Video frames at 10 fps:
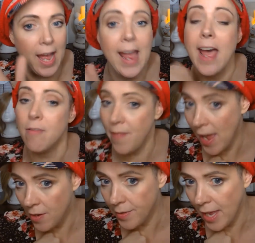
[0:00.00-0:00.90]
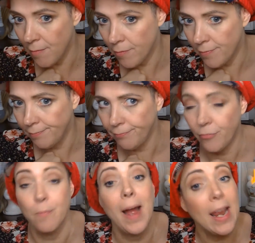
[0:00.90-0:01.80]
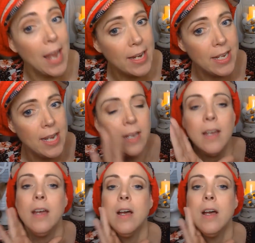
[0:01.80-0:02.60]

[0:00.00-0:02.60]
I have found that for my liking,